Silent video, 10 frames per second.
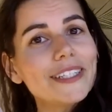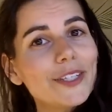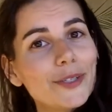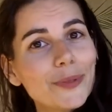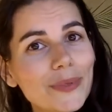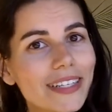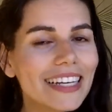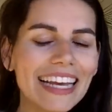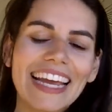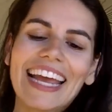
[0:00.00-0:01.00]
issues.
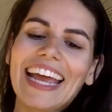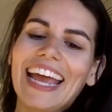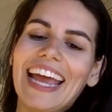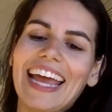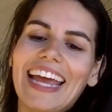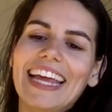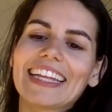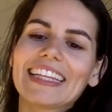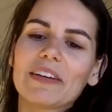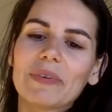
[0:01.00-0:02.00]

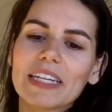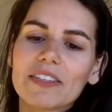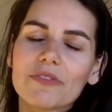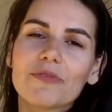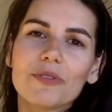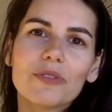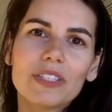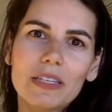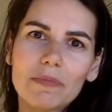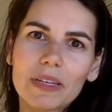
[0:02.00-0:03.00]
And then went into full
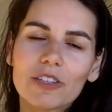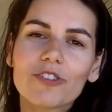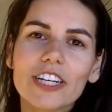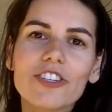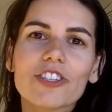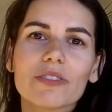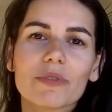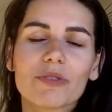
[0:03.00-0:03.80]
deep penetration,